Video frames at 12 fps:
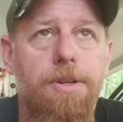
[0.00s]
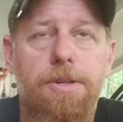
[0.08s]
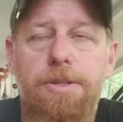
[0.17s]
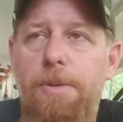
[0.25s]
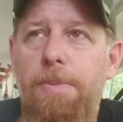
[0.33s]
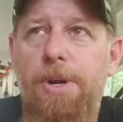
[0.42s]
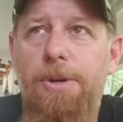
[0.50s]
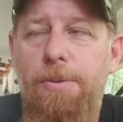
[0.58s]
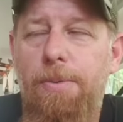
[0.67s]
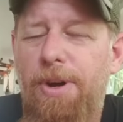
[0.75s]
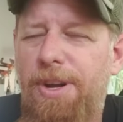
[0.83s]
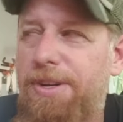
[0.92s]
somebody
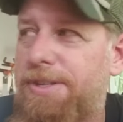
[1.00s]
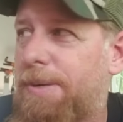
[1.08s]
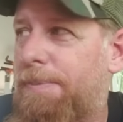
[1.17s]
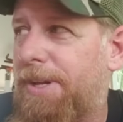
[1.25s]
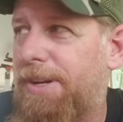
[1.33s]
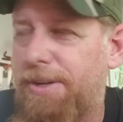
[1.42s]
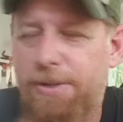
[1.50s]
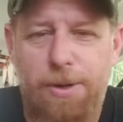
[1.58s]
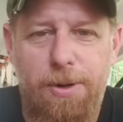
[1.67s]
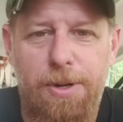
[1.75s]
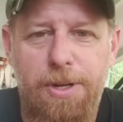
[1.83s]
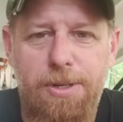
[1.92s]
to run something that's
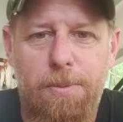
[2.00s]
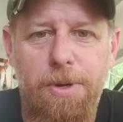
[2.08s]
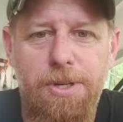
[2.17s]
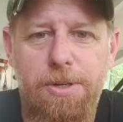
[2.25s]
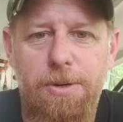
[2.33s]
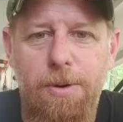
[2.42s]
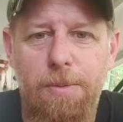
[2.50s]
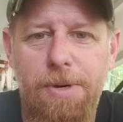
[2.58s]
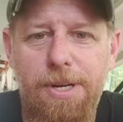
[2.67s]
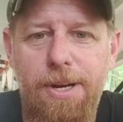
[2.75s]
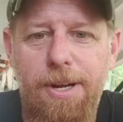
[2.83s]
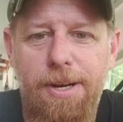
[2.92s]
called a Swiss screw
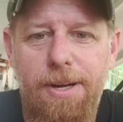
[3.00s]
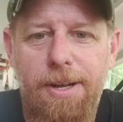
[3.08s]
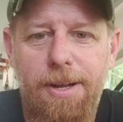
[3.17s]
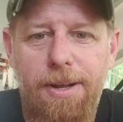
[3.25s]
machine.